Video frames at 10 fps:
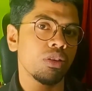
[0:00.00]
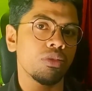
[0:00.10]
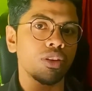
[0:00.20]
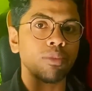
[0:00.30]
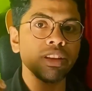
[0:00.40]

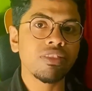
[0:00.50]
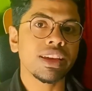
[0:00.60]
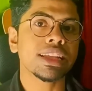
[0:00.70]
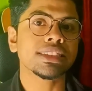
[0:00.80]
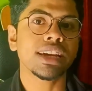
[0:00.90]
from the
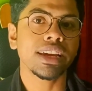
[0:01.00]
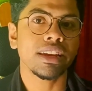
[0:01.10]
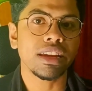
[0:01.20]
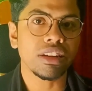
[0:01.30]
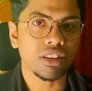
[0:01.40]
VLSI
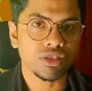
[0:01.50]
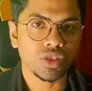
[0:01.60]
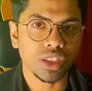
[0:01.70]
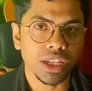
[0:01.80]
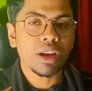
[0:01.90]
industry.